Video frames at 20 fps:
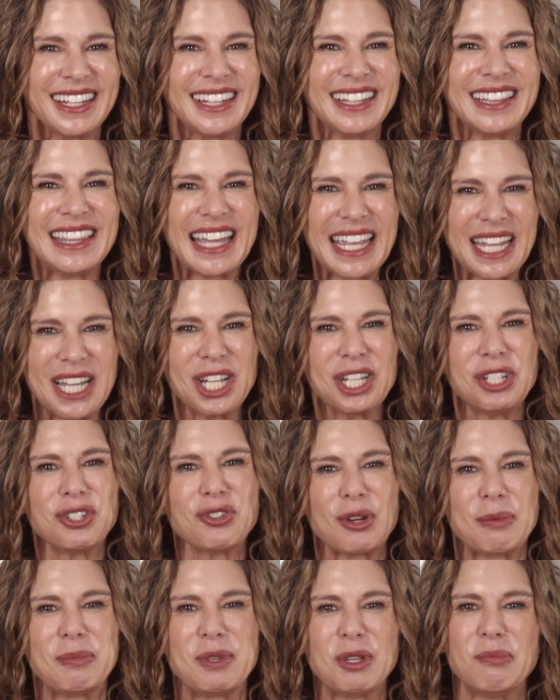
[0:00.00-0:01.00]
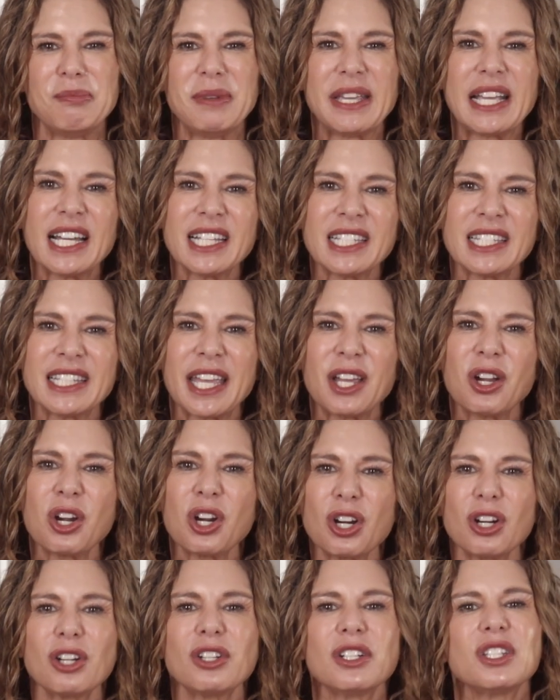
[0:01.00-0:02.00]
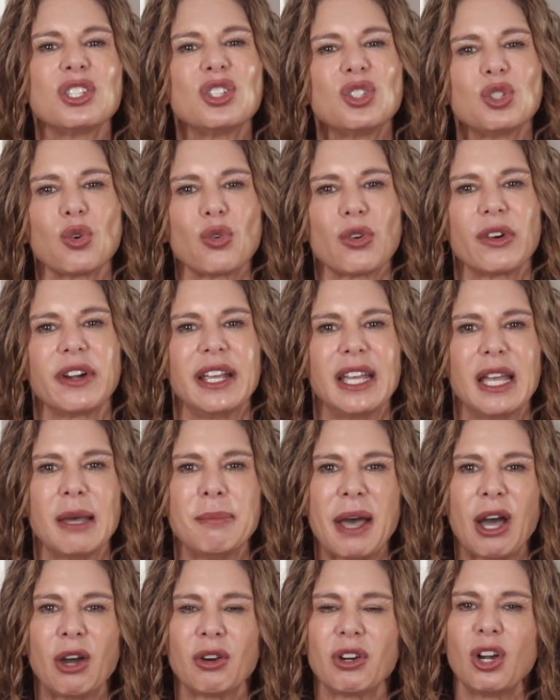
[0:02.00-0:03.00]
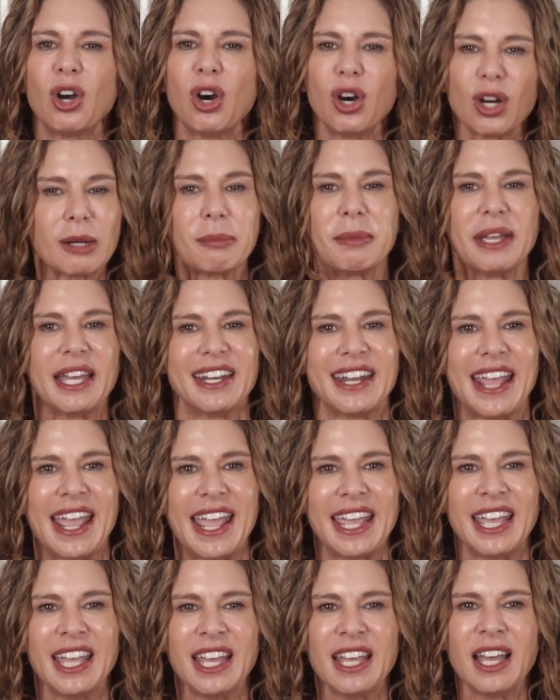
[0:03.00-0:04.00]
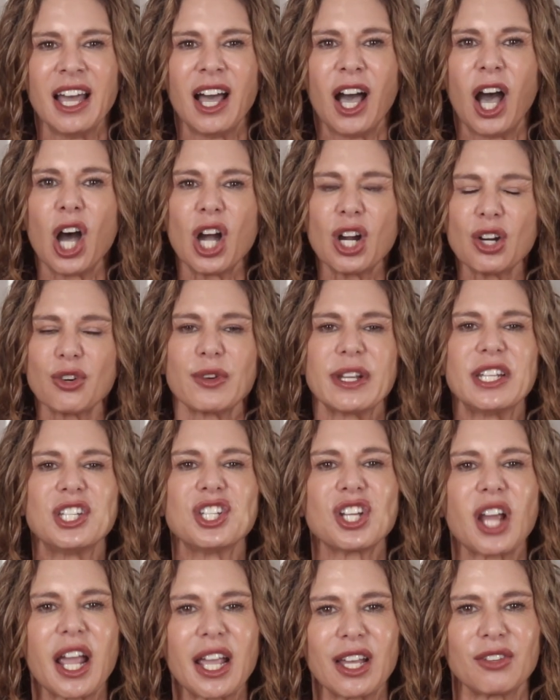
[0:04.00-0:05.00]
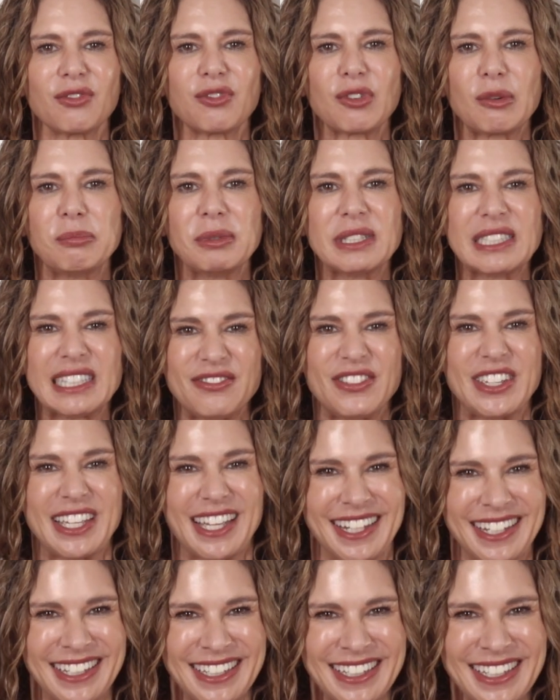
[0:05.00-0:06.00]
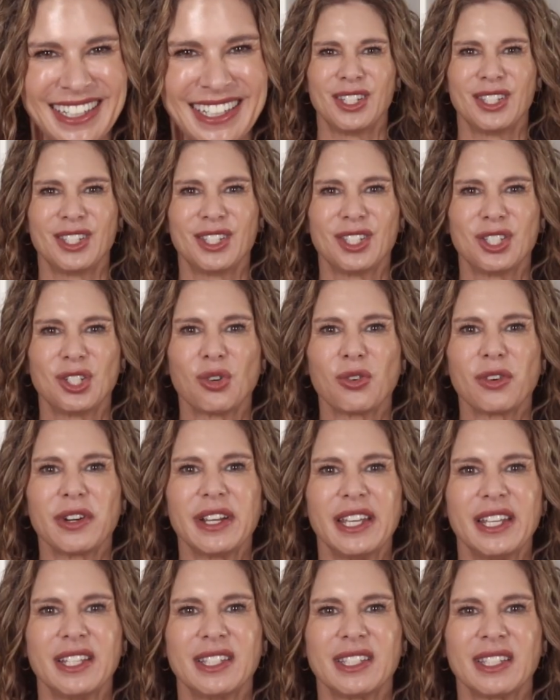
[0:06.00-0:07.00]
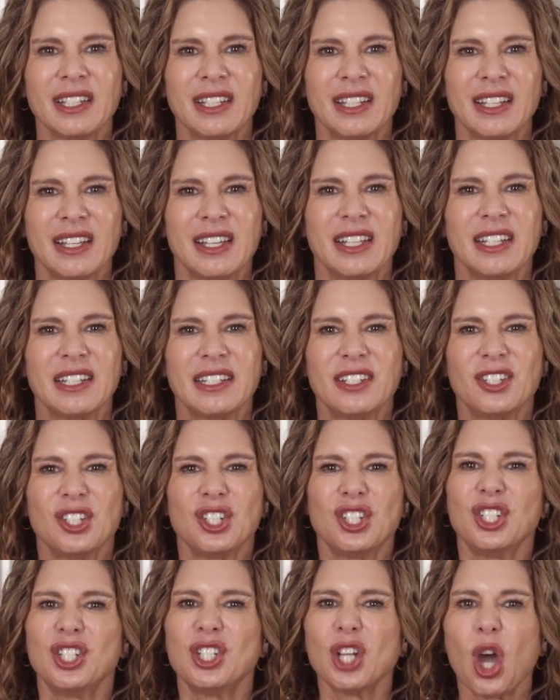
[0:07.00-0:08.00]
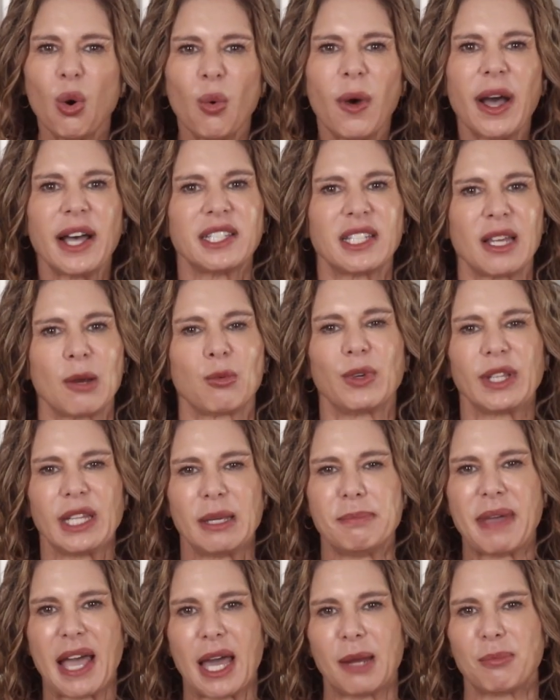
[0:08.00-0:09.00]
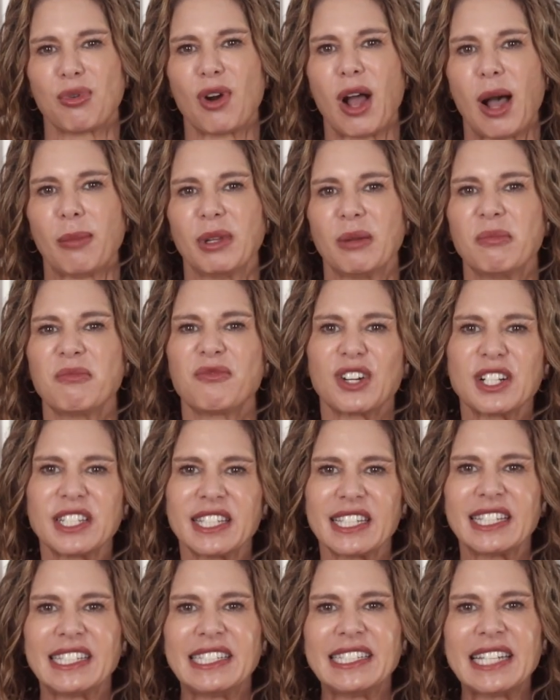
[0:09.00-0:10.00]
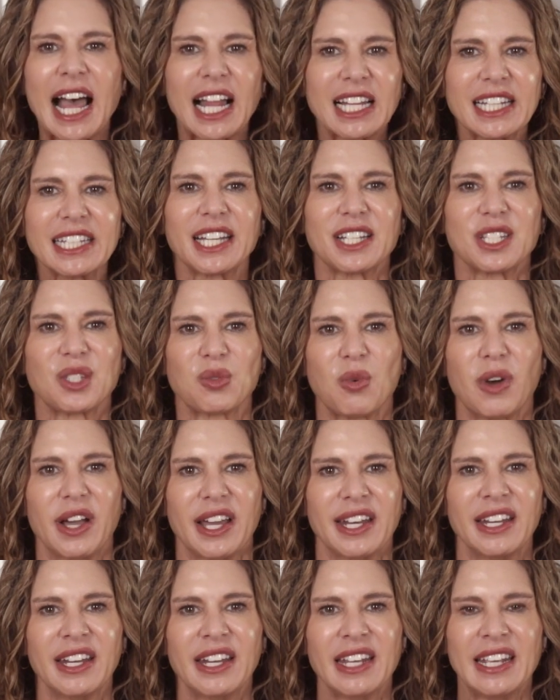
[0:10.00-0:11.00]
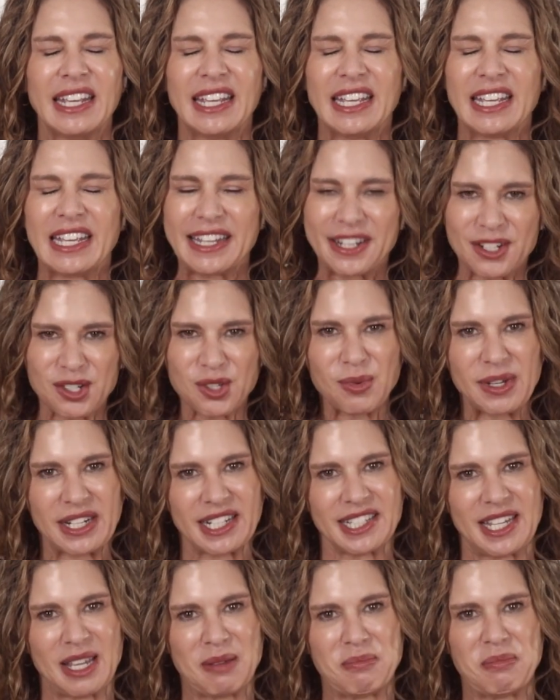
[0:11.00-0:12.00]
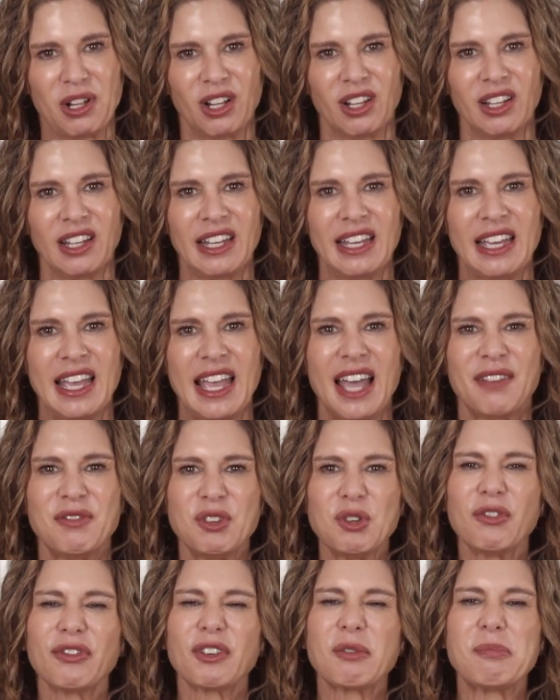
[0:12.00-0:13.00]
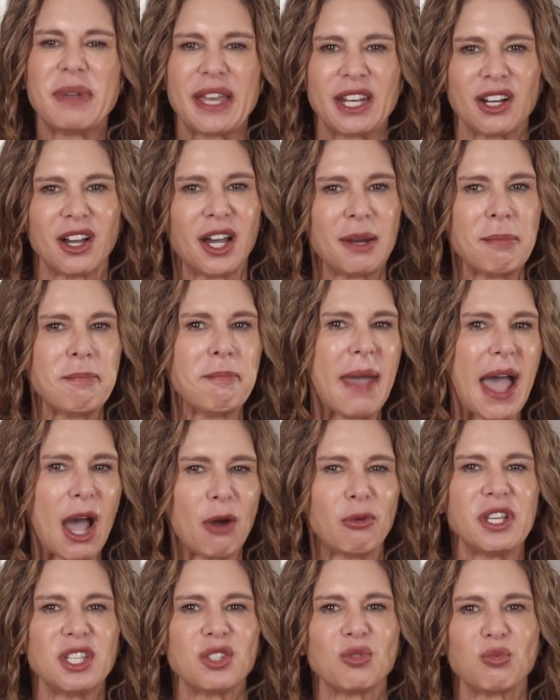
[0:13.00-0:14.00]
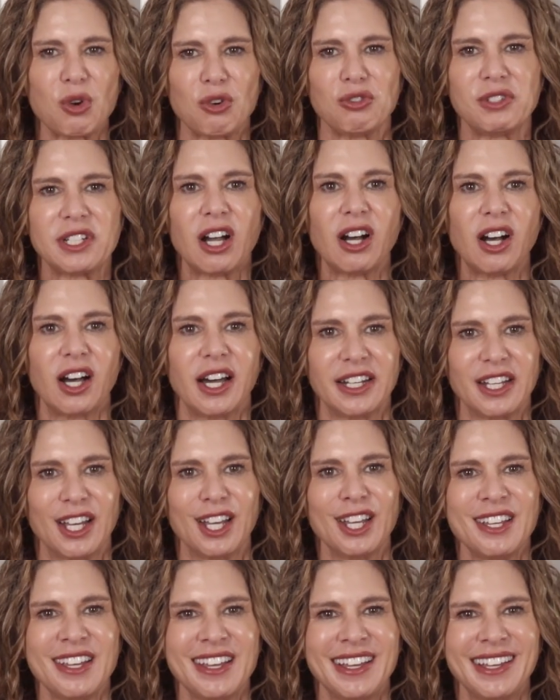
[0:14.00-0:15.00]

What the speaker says: They contribute because they heard a story about Carmen, a hungry child from Bolivia. Stories show us a really bad problem versus telling us one. Here's one example. Have you ever been on Maui's road to Hana?